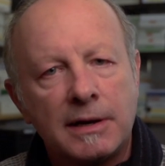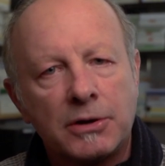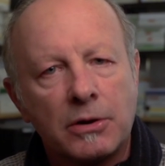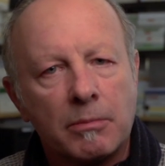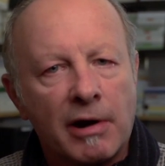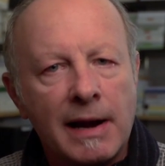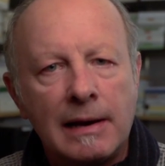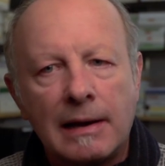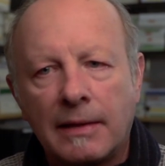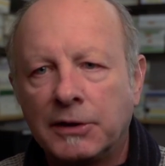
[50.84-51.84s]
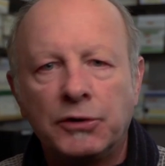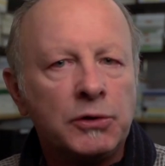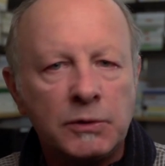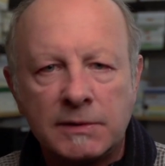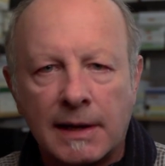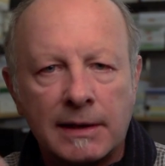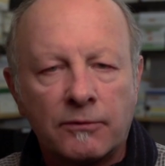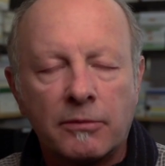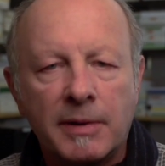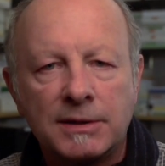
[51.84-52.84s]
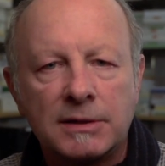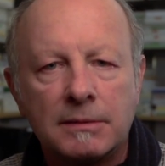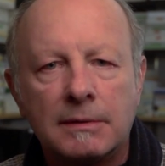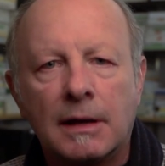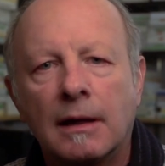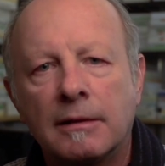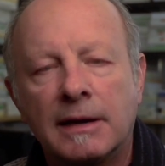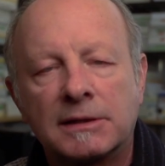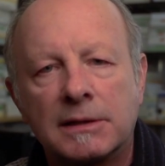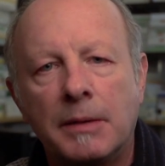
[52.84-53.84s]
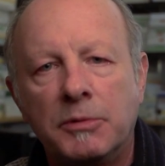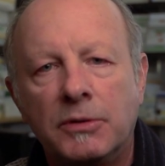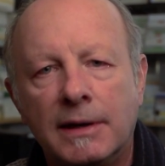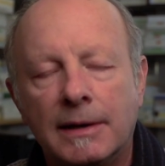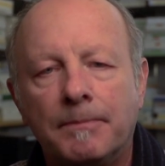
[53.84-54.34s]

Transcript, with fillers: it into your brain, and then you use that information uh, the next time you need